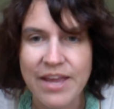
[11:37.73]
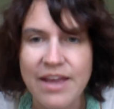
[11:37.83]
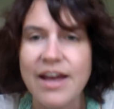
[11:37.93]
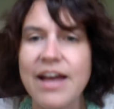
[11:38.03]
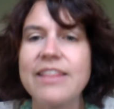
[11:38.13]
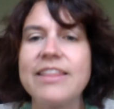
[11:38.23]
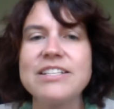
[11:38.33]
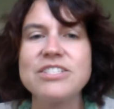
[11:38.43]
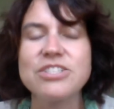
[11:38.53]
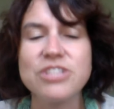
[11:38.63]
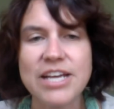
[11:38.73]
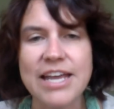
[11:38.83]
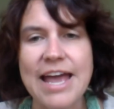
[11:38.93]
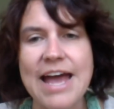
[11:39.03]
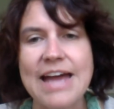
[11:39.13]
Uh, let's look
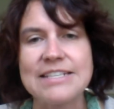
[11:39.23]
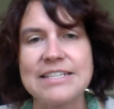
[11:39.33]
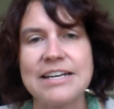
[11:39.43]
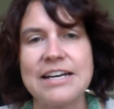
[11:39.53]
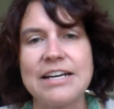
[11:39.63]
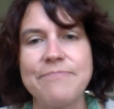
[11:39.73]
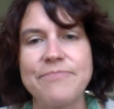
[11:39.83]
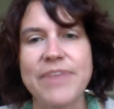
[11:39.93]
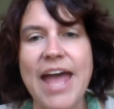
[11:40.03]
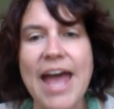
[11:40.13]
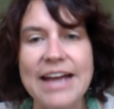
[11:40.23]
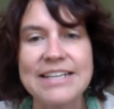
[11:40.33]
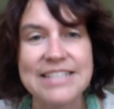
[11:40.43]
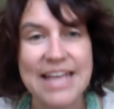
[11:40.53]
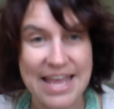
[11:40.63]
at uh,
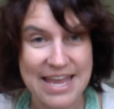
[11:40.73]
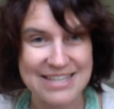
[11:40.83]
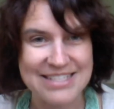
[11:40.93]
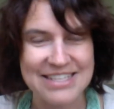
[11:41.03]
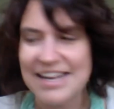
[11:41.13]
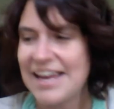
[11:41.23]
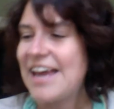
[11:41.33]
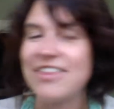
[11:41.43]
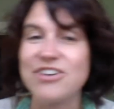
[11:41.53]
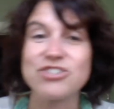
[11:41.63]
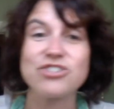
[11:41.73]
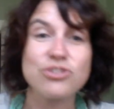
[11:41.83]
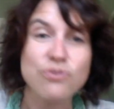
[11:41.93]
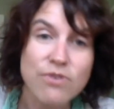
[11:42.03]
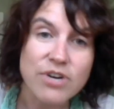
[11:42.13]
Acts eight, and there's a
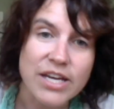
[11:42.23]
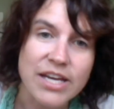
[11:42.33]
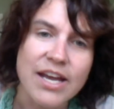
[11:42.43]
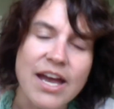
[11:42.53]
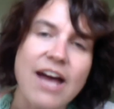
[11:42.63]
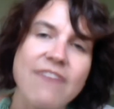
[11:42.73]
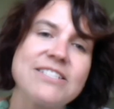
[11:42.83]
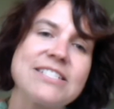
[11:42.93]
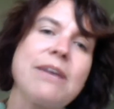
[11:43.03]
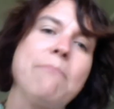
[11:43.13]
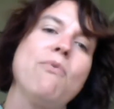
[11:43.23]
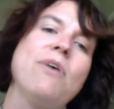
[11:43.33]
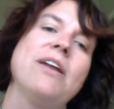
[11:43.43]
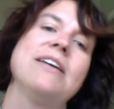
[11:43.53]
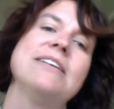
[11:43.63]
story of
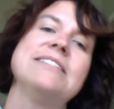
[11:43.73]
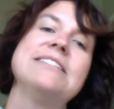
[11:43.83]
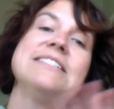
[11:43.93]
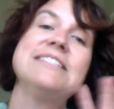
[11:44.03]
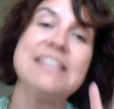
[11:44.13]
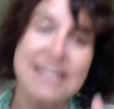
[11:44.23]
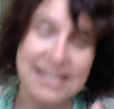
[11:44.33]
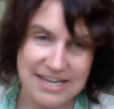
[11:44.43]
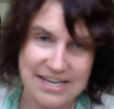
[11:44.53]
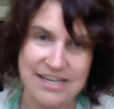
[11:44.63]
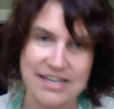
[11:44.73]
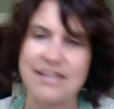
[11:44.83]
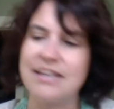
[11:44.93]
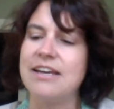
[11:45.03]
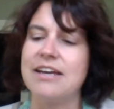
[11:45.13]
someone seeking
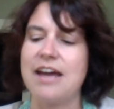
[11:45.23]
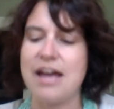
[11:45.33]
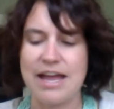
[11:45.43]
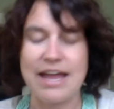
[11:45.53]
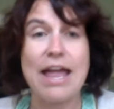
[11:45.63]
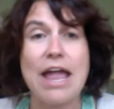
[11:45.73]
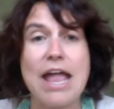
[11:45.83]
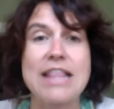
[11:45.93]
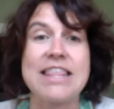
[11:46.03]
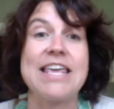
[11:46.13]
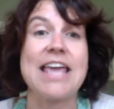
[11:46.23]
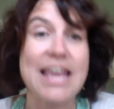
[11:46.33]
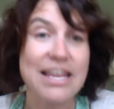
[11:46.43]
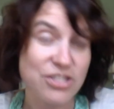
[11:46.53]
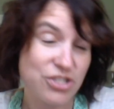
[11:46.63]
uh, the
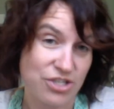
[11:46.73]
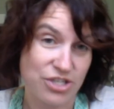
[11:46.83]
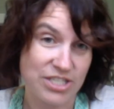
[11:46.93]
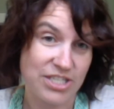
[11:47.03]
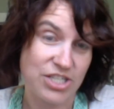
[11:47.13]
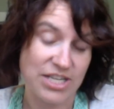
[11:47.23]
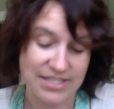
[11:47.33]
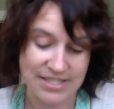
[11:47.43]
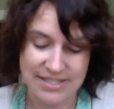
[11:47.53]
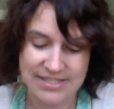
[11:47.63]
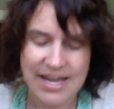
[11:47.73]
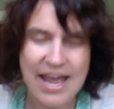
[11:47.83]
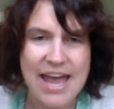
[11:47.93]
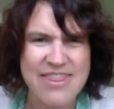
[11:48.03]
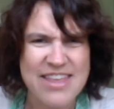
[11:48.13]
answer to justice,
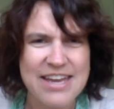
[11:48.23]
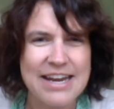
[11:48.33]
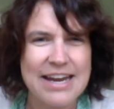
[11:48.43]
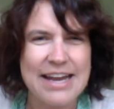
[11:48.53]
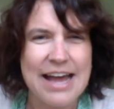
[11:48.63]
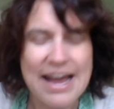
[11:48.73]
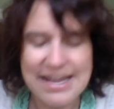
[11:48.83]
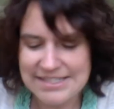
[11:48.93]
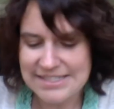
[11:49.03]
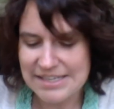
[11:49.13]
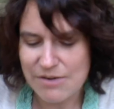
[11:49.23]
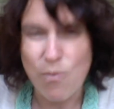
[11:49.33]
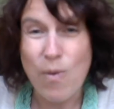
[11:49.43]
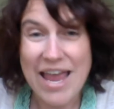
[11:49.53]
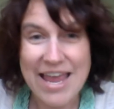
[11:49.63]
and then God's
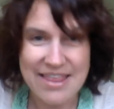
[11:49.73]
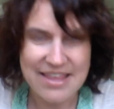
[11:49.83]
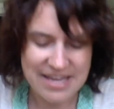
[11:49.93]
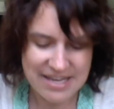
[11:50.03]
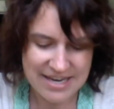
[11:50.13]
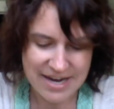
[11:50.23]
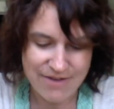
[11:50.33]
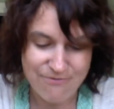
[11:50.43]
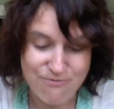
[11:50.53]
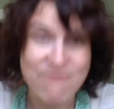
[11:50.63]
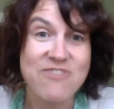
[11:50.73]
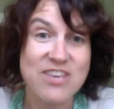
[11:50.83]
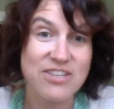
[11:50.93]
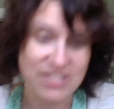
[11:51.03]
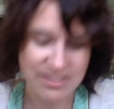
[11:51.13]
way that he kind of
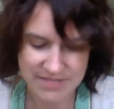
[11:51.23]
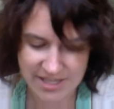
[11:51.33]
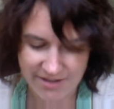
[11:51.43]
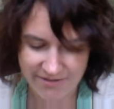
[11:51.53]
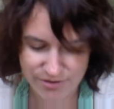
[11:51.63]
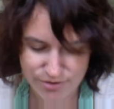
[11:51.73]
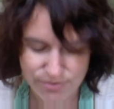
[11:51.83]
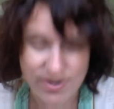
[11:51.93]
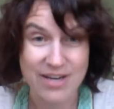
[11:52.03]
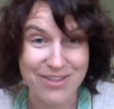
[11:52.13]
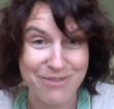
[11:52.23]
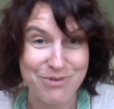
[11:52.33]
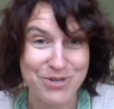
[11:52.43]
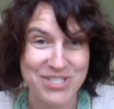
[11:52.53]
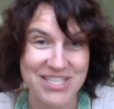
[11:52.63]
reveals himself through another
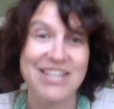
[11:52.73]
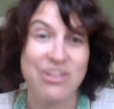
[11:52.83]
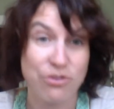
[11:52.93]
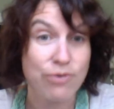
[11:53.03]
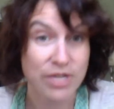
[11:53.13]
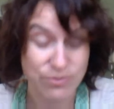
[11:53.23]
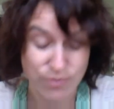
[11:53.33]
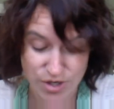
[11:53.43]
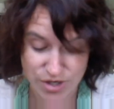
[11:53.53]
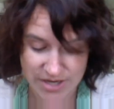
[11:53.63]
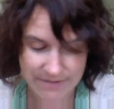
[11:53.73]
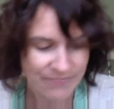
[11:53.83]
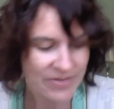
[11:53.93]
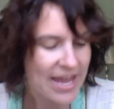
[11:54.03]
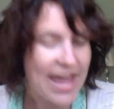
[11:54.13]
person and through his word.
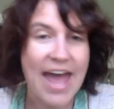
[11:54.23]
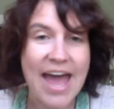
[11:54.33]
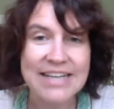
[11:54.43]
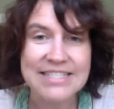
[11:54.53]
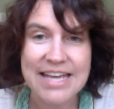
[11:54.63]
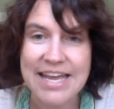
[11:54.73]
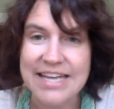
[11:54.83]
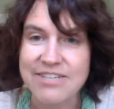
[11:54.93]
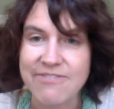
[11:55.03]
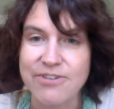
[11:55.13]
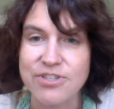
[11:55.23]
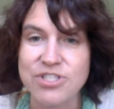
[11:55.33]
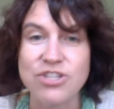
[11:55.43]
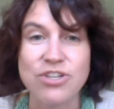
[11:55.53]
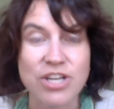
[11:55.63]
Acts eight, verse
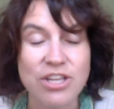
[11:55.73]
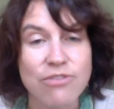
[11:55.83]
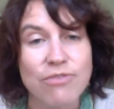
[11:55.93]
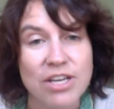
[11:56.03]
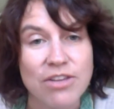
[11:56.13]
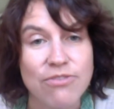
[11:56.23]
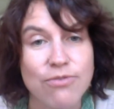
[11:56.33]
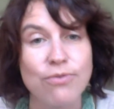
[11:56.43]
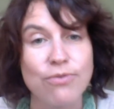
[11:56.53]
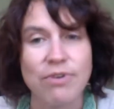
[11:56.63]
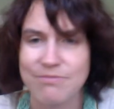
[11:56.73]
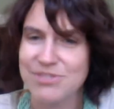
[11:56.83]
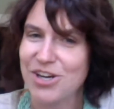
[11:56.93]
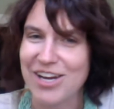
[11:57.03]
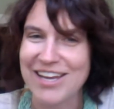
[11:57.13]
thirty-three through,
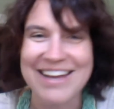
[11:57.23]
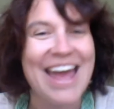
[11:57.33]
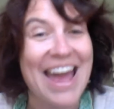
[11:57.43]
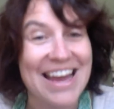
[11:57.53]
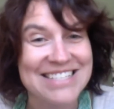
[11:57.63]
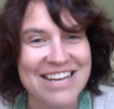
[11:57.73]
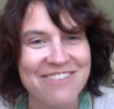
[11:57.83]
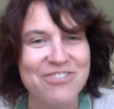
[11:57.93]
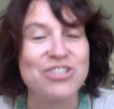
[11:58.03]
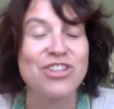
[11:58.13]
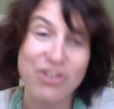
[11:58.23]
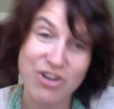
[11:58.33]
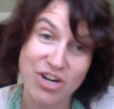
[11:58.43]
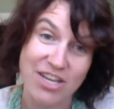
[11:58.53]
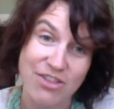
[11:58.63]
sorry, Acts eight, verse
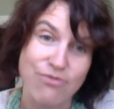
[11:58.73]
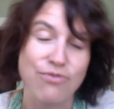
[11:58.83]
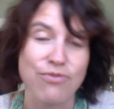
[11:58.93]
thirty through